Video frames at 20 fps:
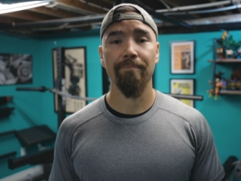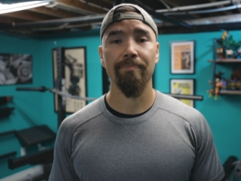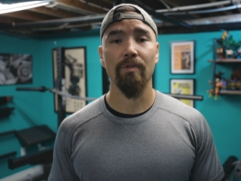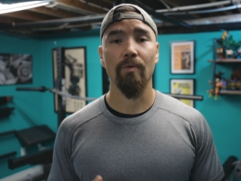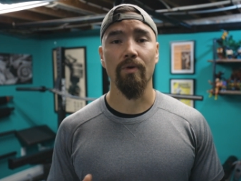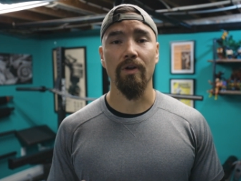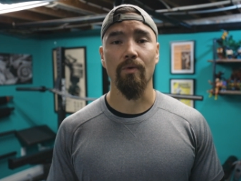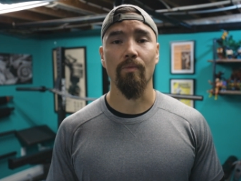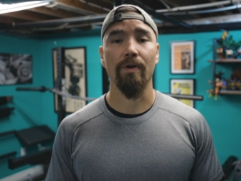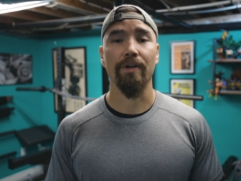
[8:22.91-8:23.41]

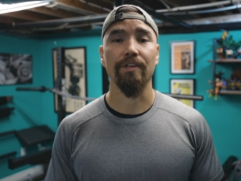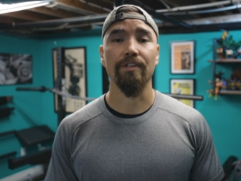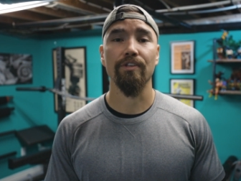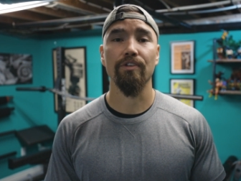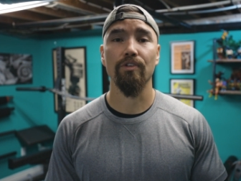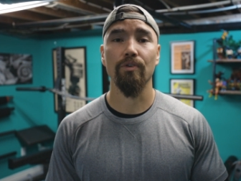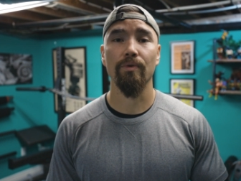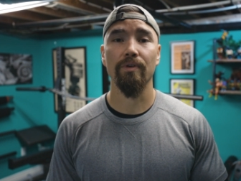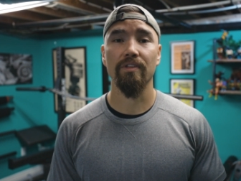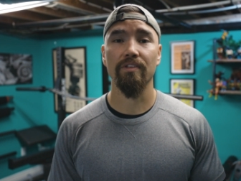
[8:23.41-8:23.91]
What I want you to
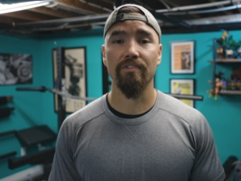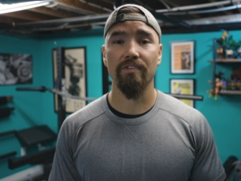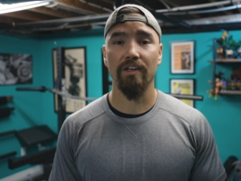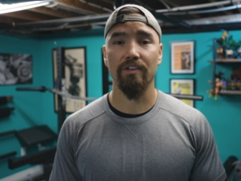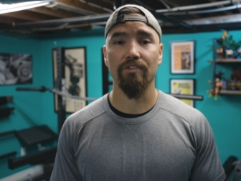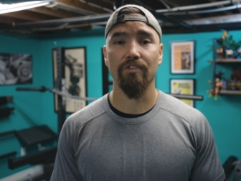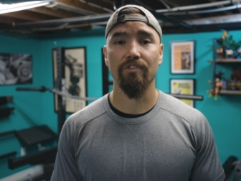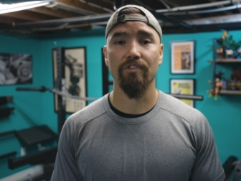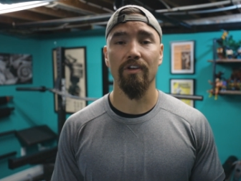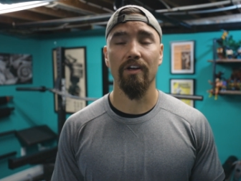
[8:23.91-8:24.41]
do in this
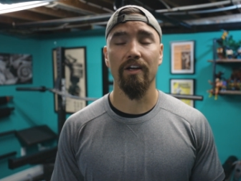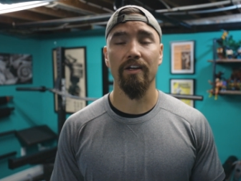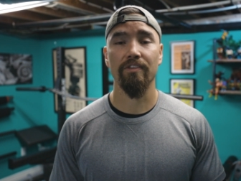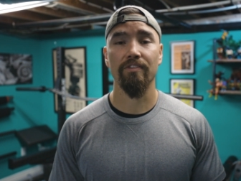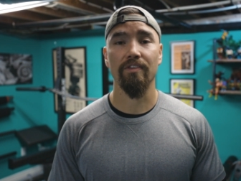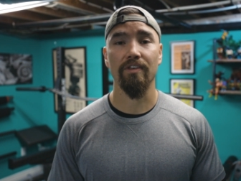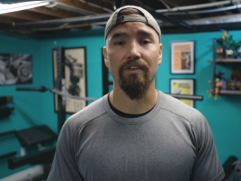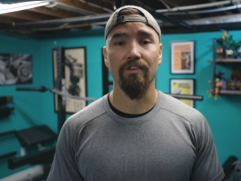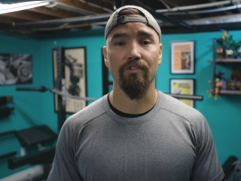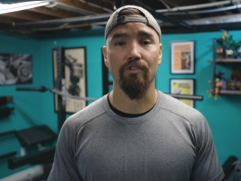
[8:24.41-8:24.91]

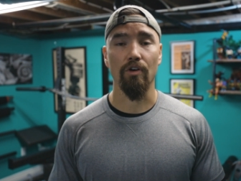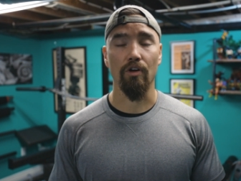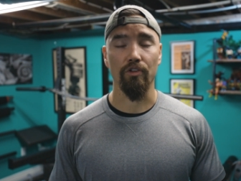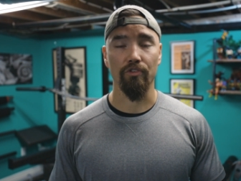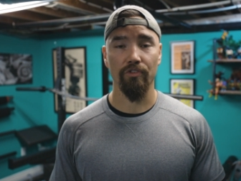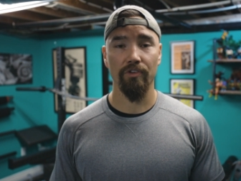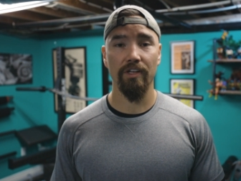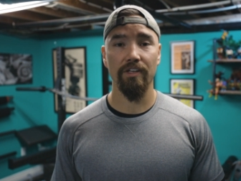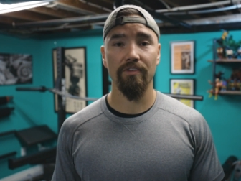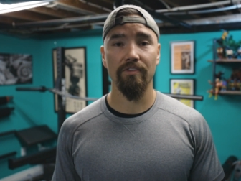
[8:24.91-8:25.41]
exercise is
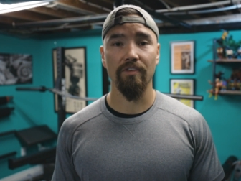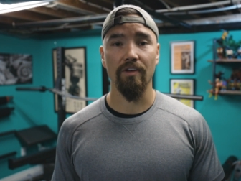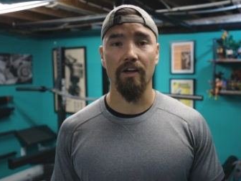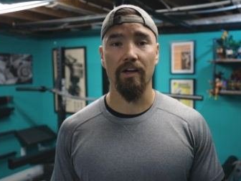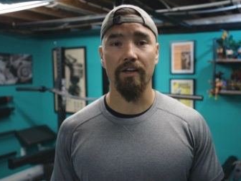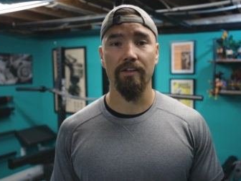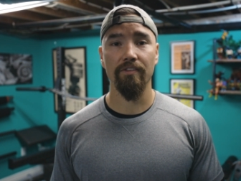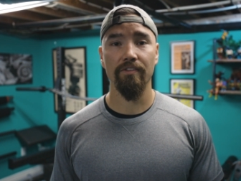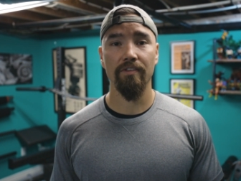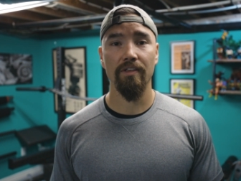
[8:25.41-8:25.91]
alternate
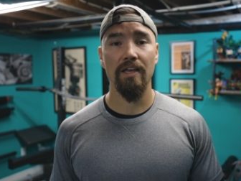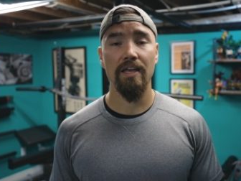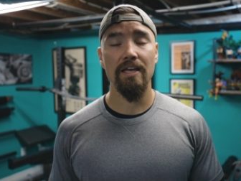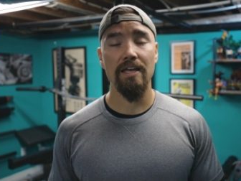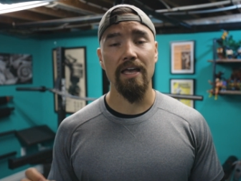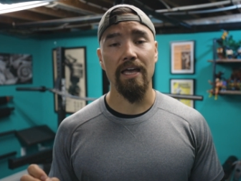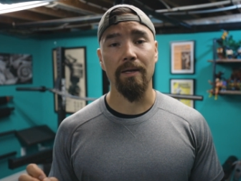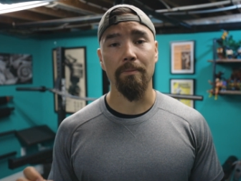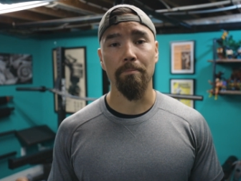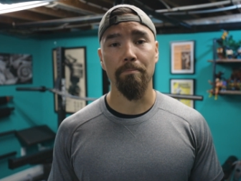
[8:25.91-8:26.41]
sides
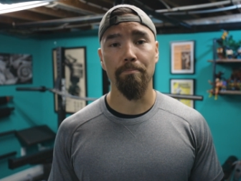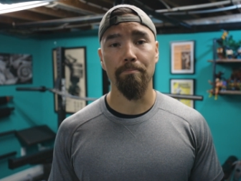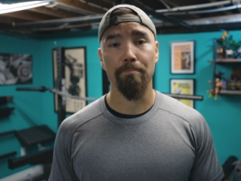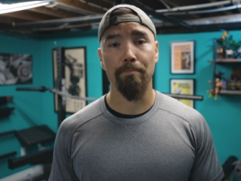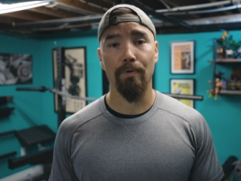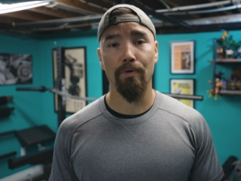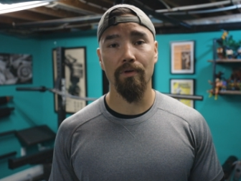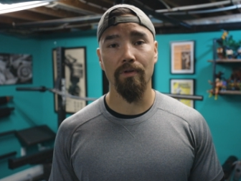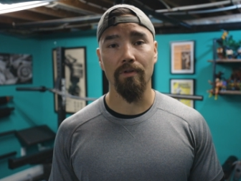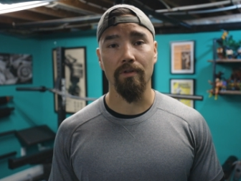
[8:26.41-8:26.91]
and
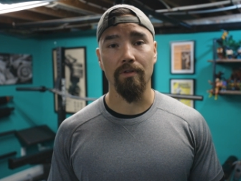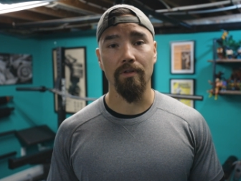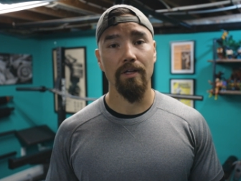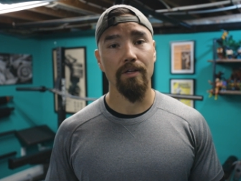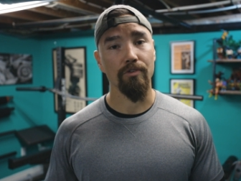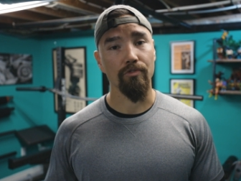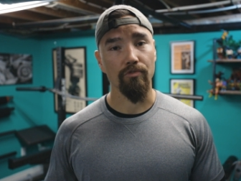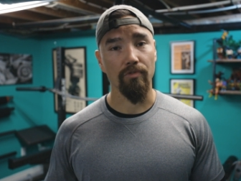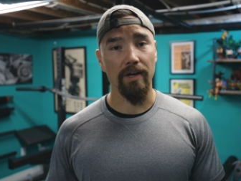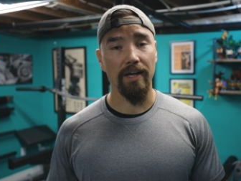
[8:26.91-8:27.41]
pull.
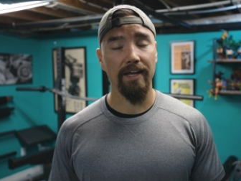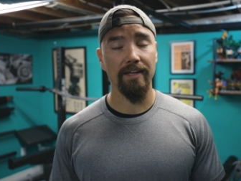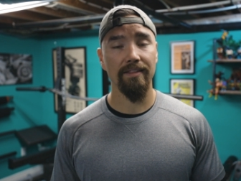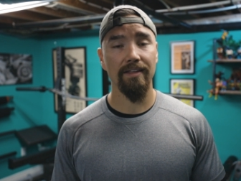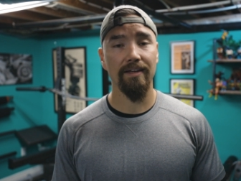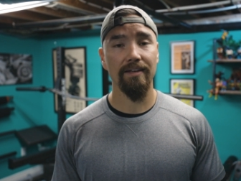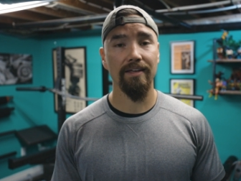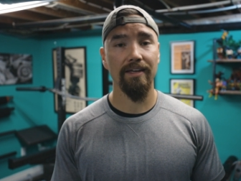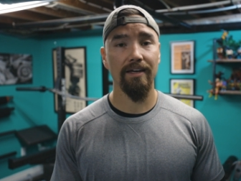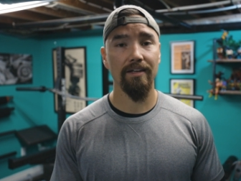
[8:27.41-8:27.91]
Drag
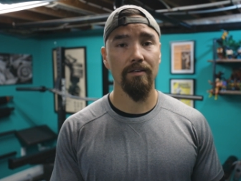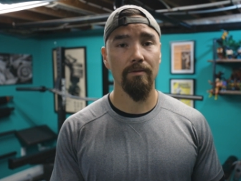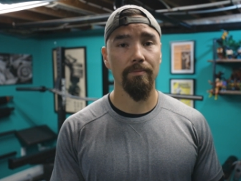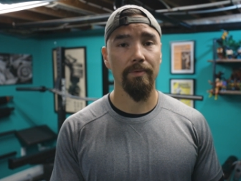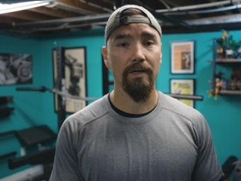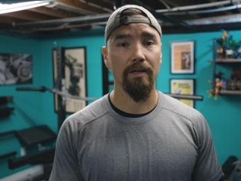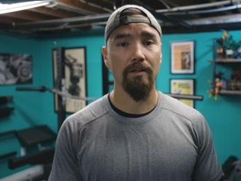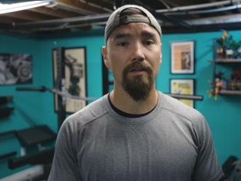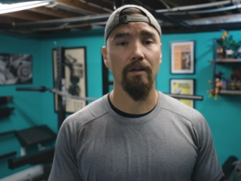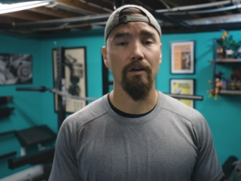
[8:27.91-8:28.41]
that
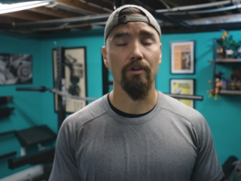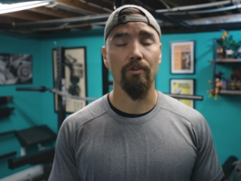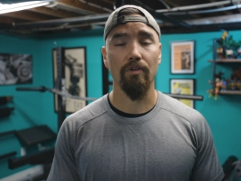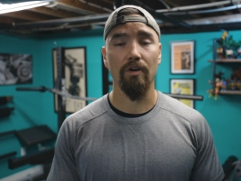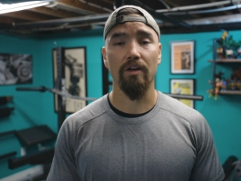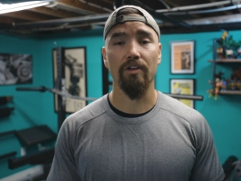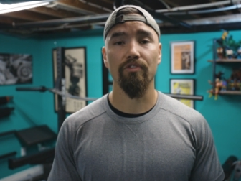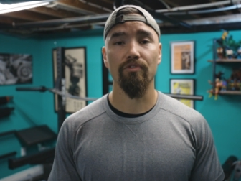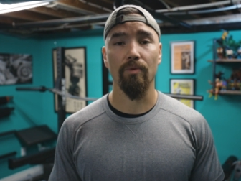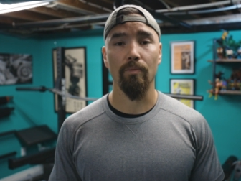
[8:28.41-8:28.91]
kettlebell
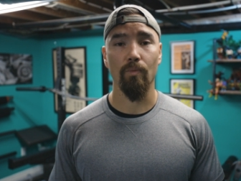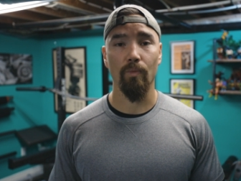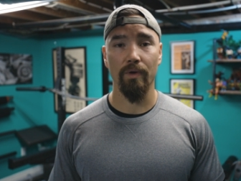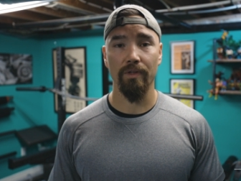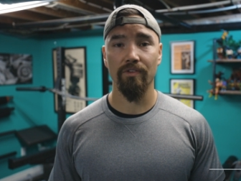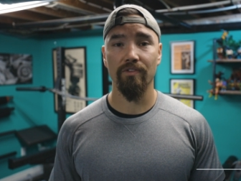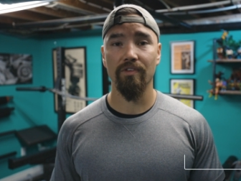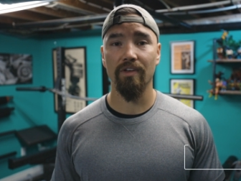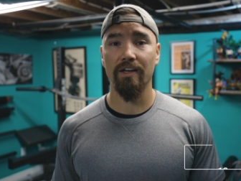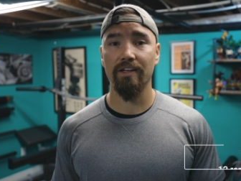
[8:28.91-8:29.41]
across from
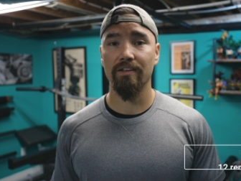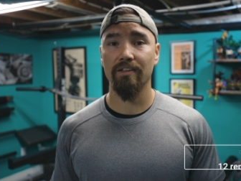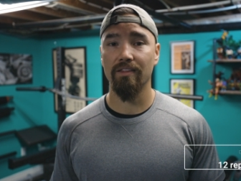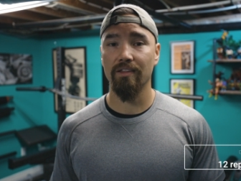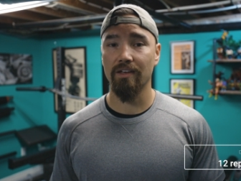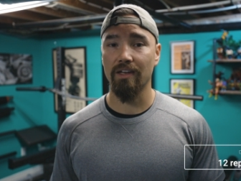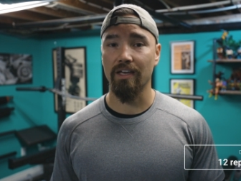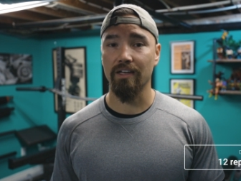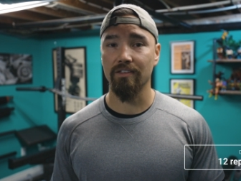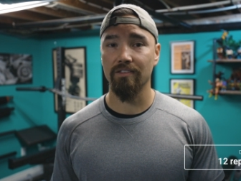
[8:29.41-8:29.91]
one side to the
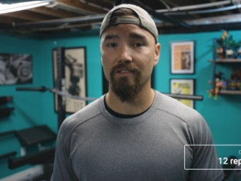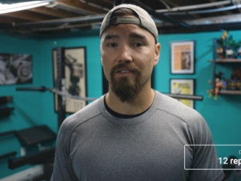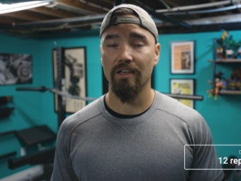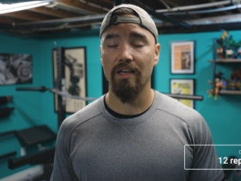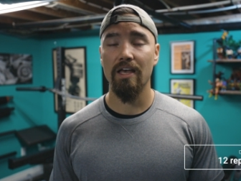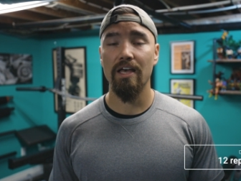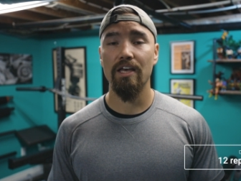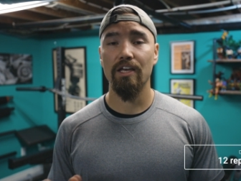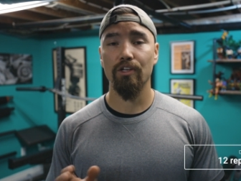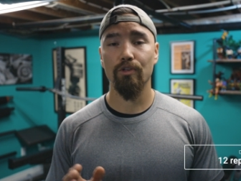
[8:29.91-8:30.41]
next
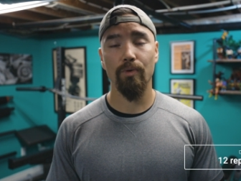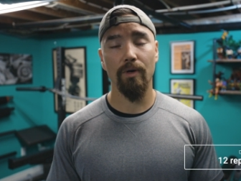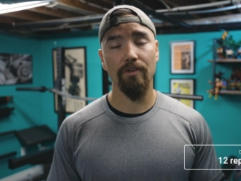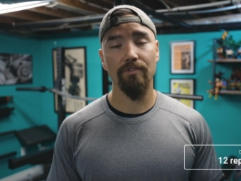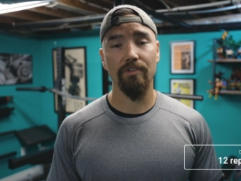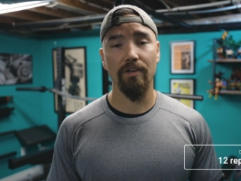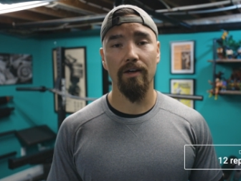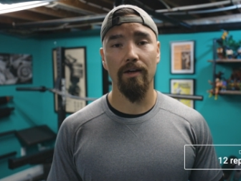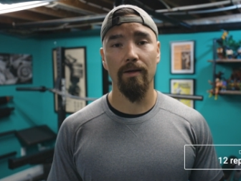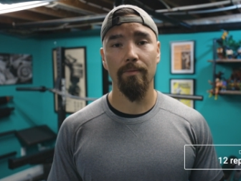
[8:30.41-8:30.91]
12
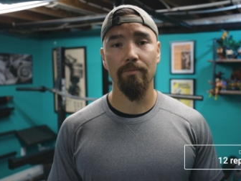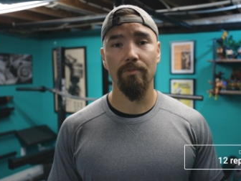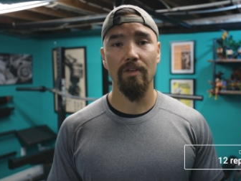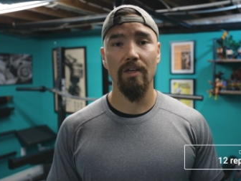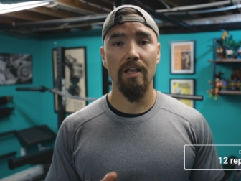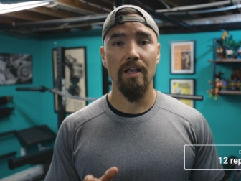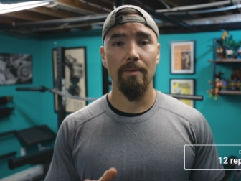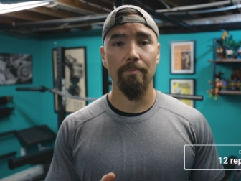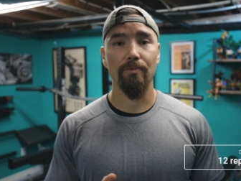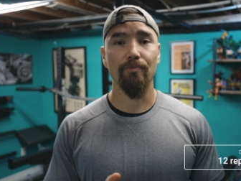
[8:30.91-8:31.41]
times
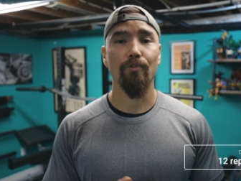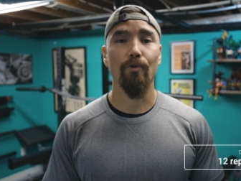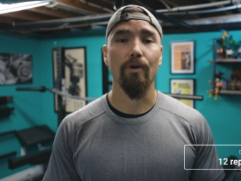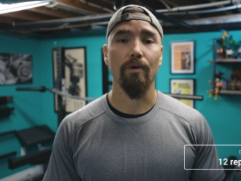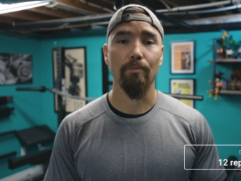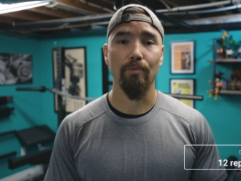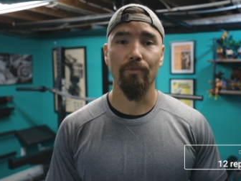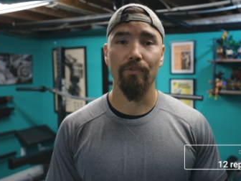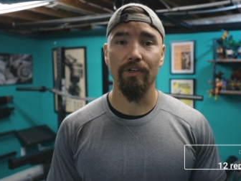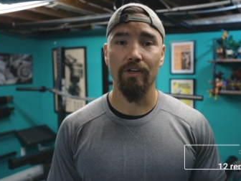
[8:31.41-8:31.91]
before
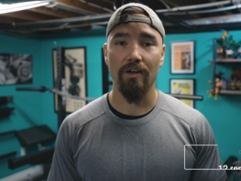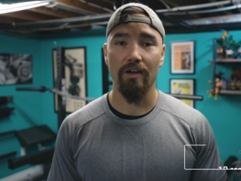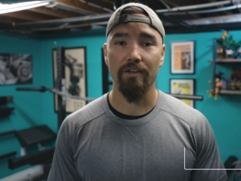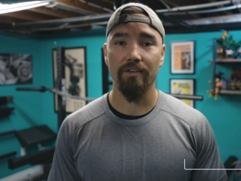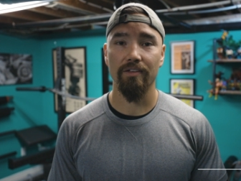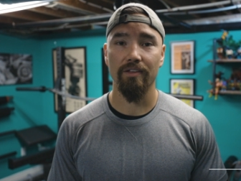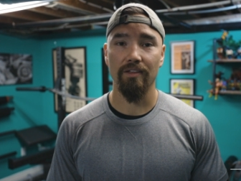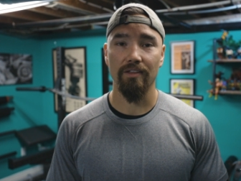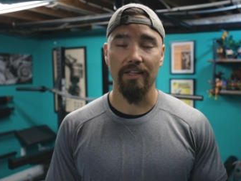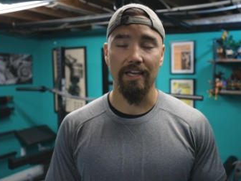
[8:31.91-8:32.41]
moving on
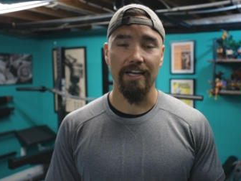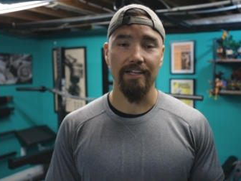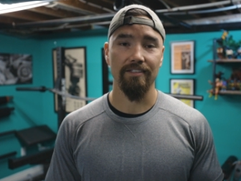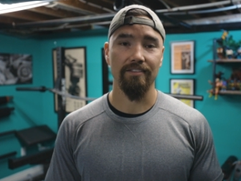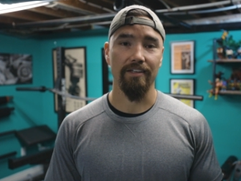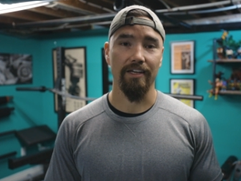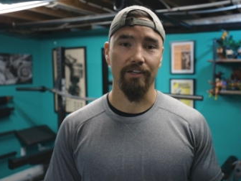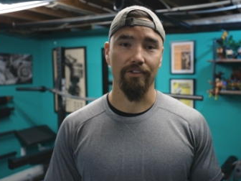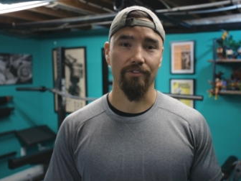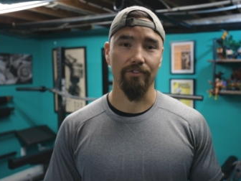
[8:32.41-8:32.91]
to the
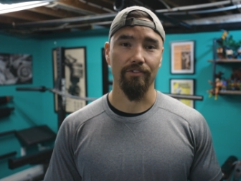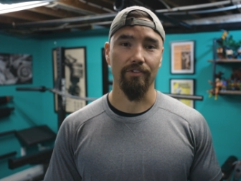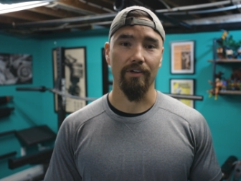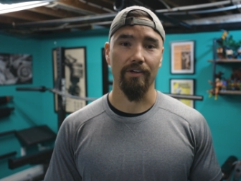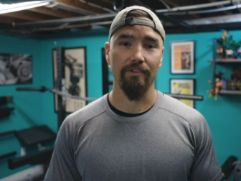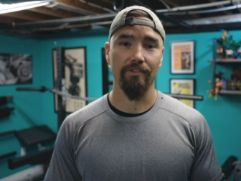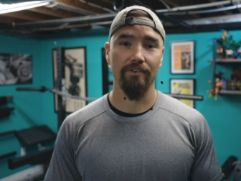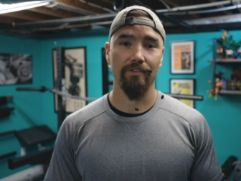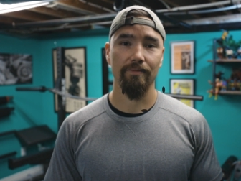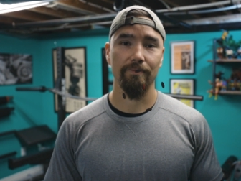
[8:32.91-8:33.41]
last
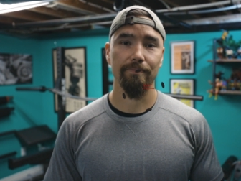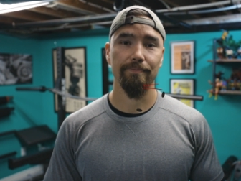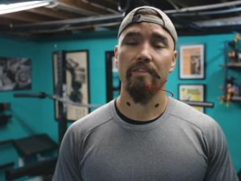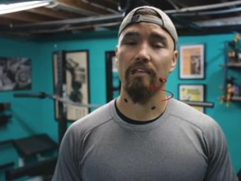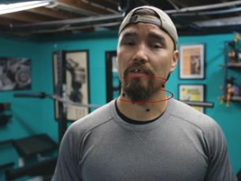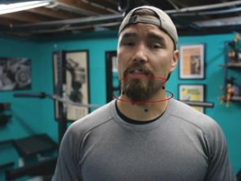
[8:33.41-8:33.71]
exercise. The